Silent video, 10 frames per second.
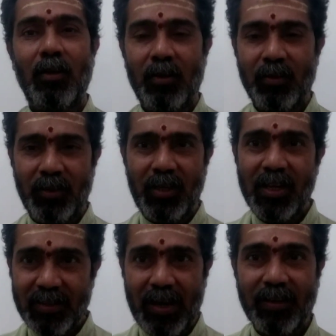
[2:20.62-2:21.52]
Setting
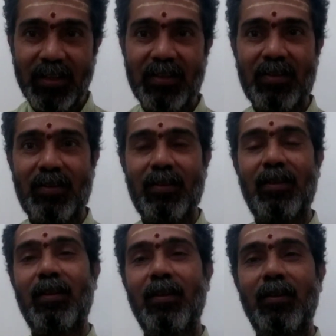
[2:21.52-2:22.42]
aside this
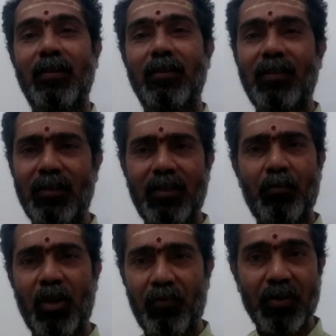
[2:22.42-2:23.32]
is a
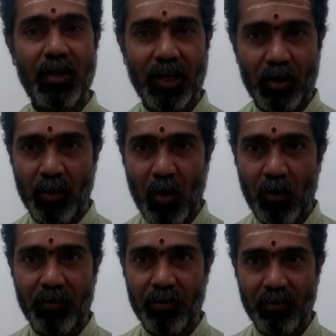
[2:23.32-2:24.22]
brief introduction
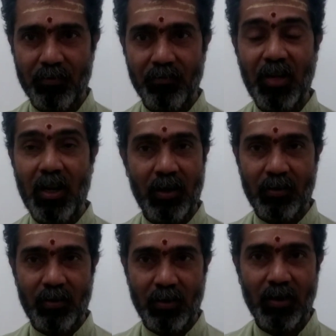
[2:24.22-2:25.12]
about me and
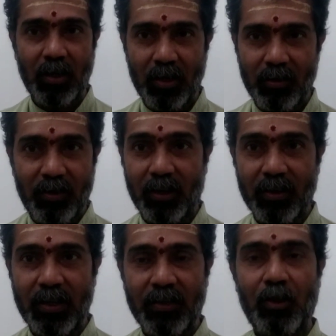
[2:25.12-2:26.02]
the
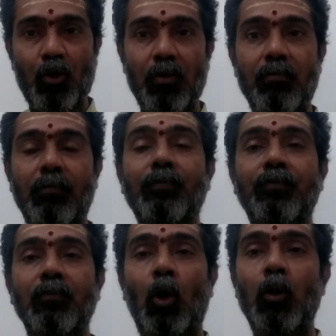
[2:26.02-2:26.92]
organization
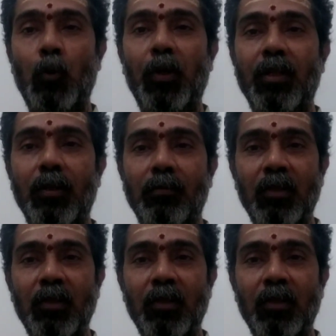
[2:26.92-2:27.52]
altogether.